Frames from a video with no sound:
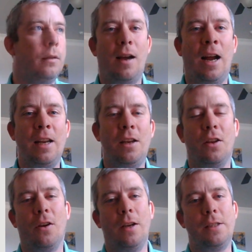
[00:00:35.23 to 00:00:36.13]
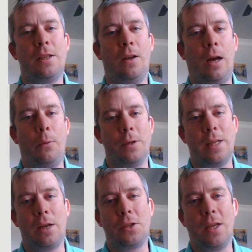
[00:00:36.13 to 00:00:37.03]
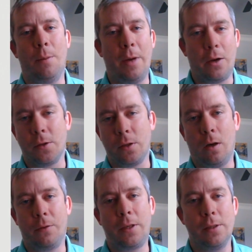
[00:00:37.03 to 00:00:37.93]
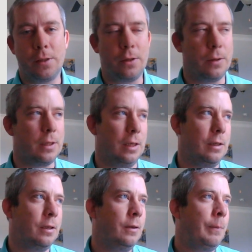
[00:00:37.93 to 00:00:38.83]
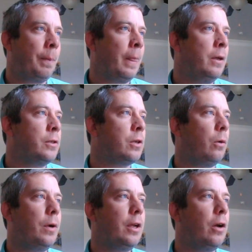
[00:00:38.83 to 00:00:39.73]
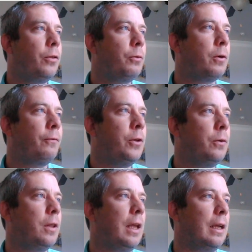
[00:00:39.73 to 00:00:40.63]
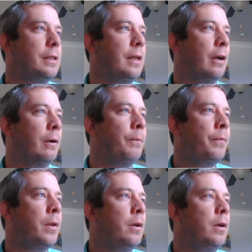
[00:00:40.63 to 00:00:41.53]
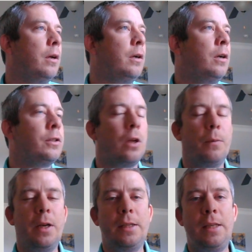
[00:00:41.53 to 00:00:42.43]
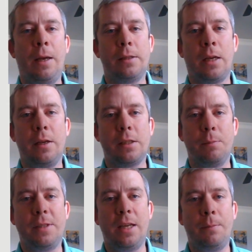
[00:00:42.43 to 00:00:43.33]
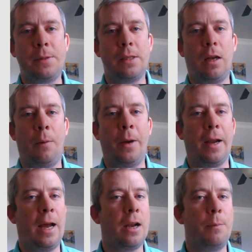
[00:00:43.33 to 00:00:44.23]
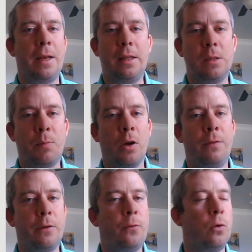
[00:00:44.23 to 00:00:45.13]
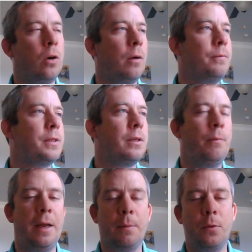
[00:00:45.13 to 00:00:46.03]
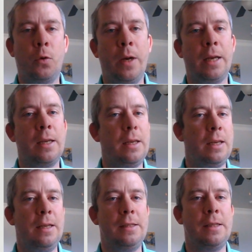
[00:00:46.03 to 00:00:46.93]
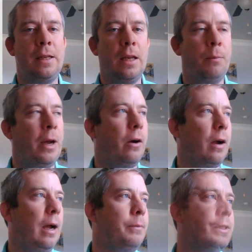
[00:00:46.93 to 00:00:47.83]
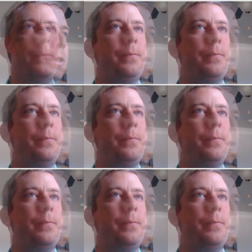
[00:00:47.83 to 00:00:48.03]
I didn't learn until I was actually a Microsoft consultant. So I want to go through a few things here. So I'm going to t- tell you some tips about how to make these perfect forms, make them quick, easy, in Power Apps.